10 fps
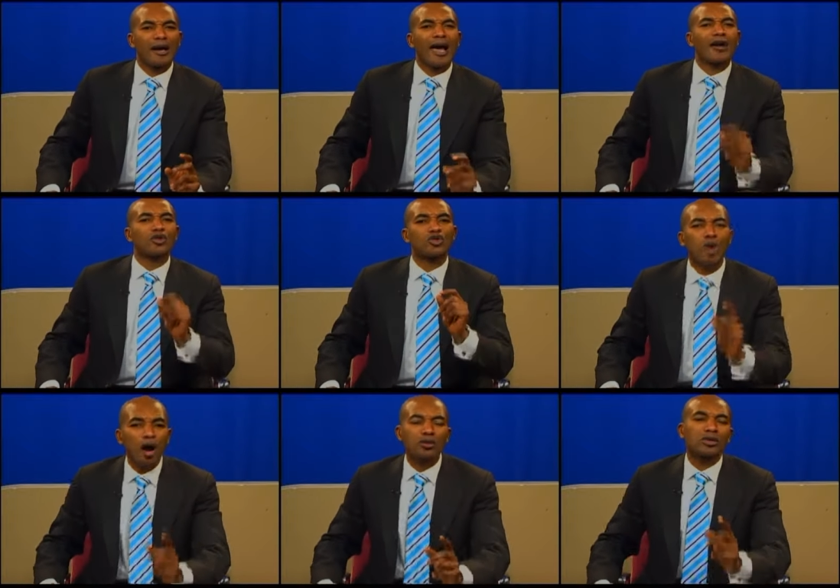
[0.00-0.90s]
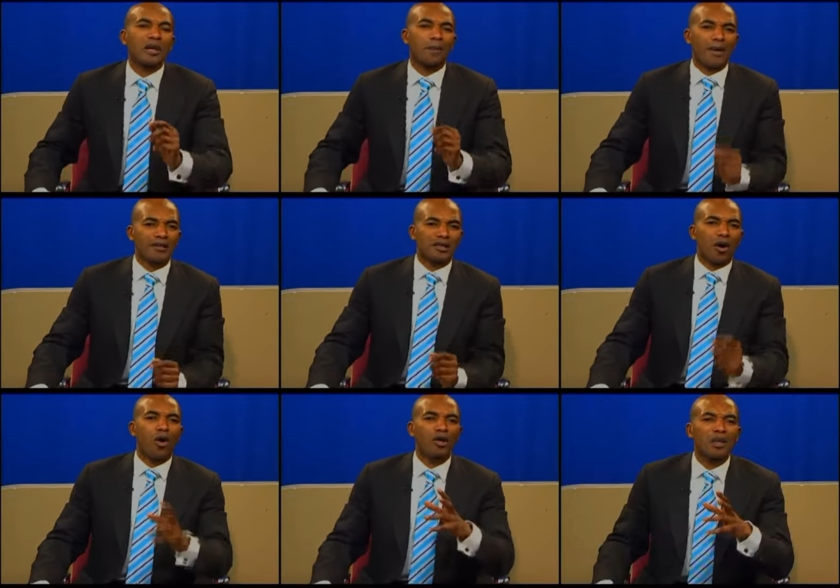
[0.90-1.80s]
and talk to the pastor
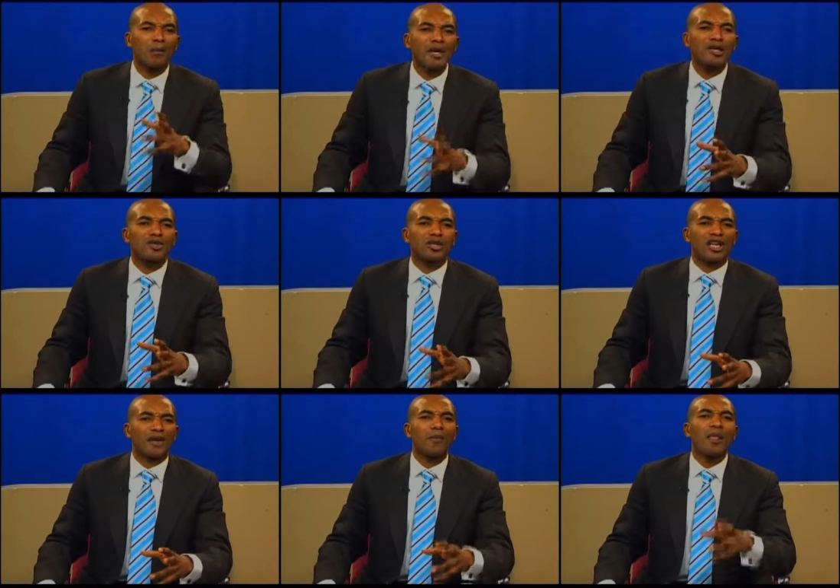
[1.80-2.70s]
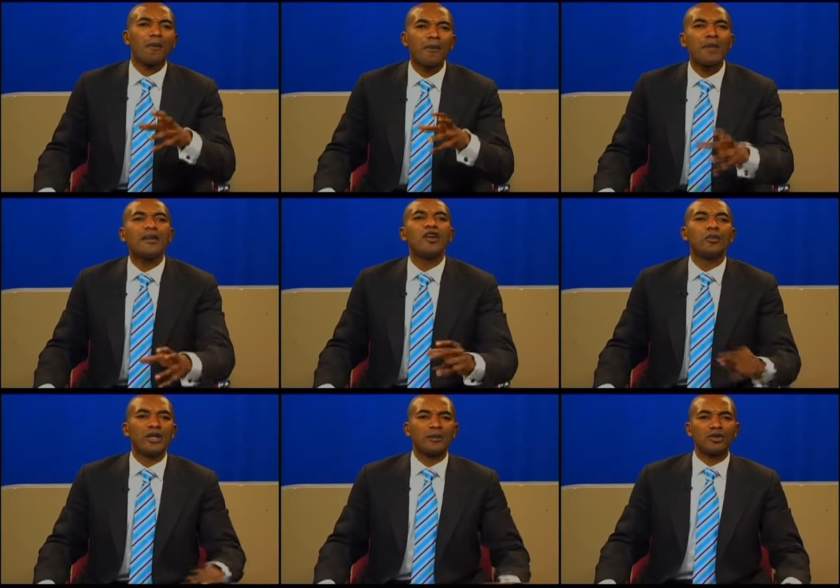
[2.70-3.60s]
or the minister there. Maybe they'll
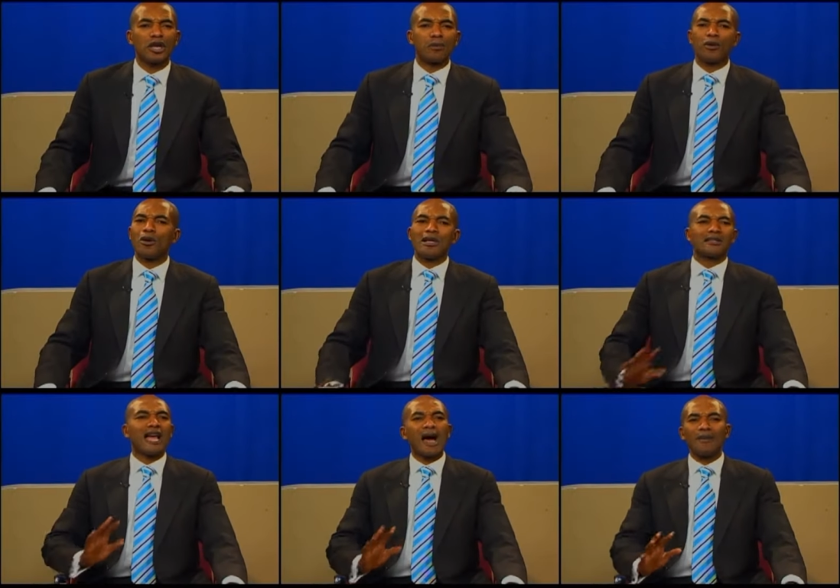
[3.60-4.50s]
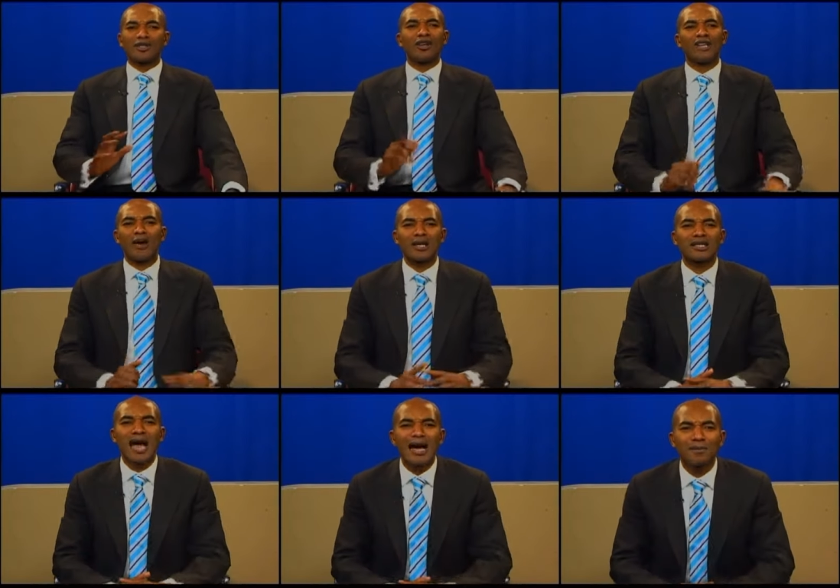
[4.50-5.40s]
be able to help you. Time is not on our
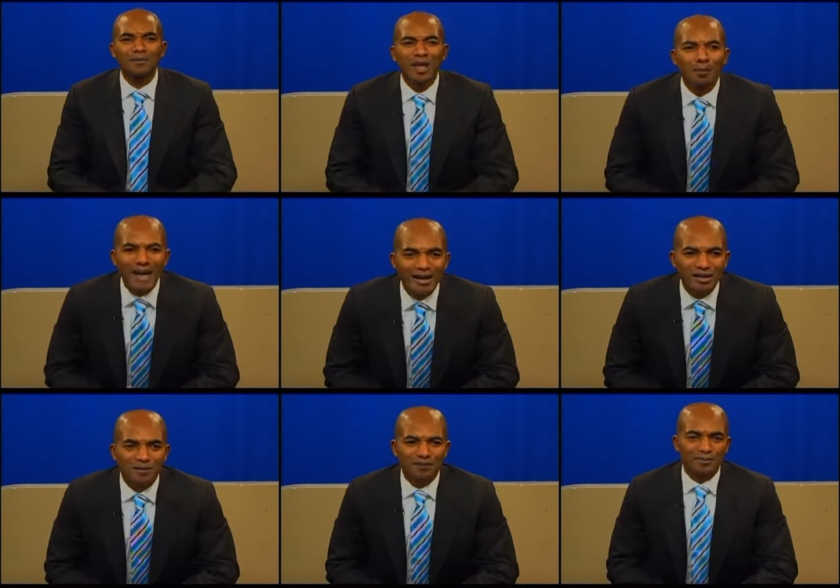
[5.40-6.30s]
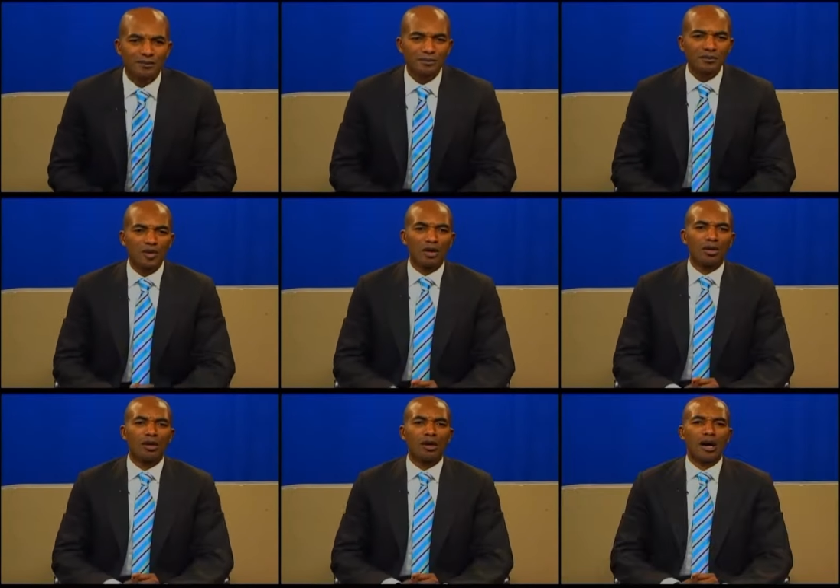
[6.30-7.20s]
side, but
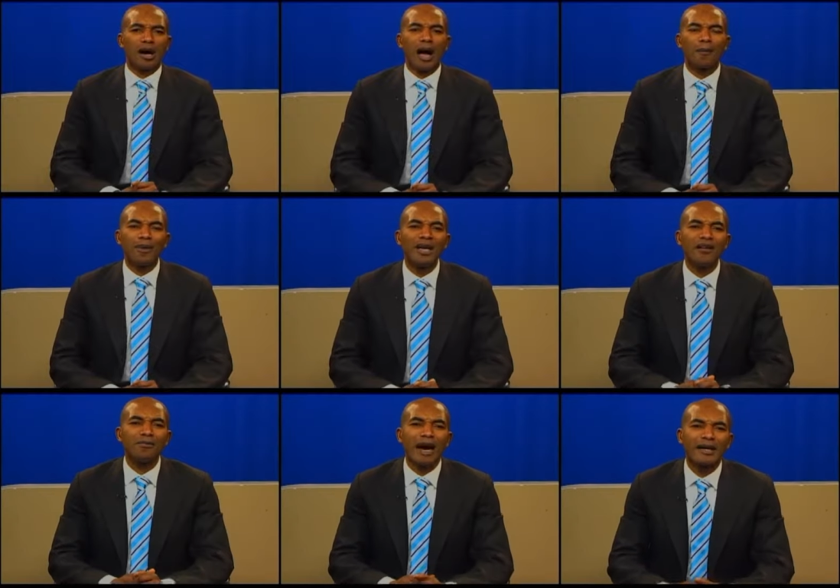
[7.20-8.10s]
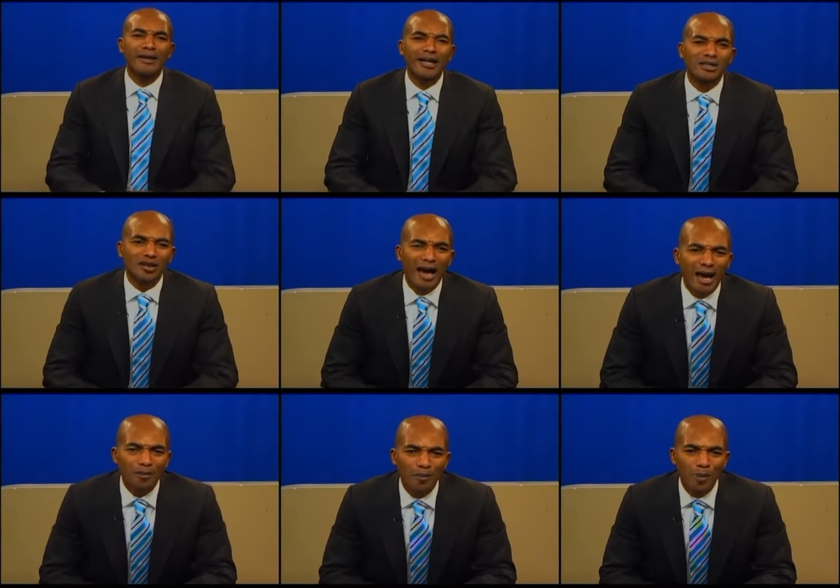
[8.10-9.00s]
I believe by next time